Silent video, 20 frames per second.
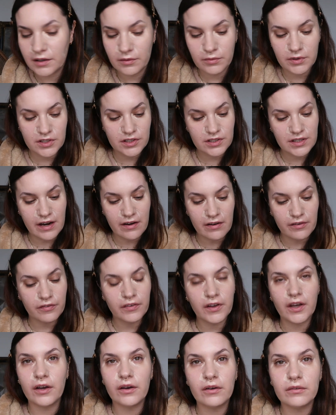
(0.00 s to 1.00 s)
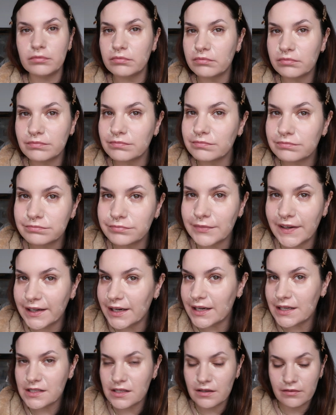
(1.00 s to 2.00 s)
which there are a few, and
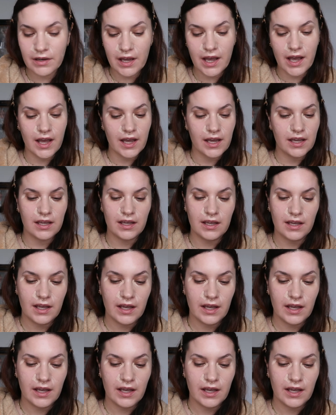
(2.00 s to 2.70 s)
that's okay.